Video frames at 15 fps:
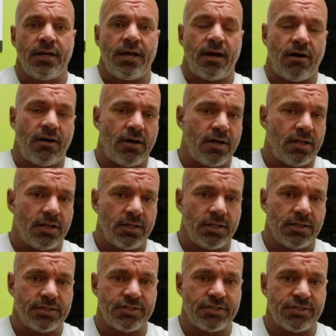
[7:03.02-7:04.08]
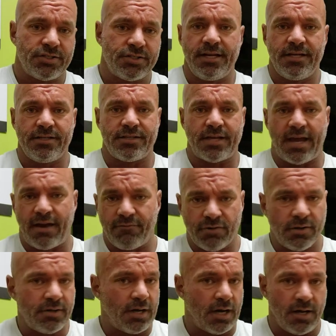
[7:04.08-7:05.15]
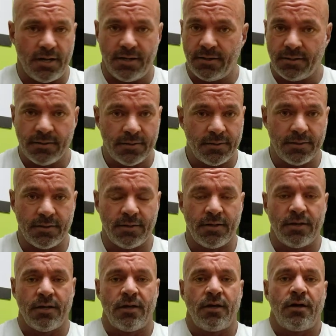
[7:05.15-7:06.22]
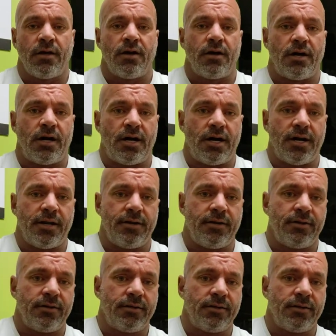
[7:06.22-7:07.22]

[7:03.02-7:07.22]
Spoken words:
All studies ever done on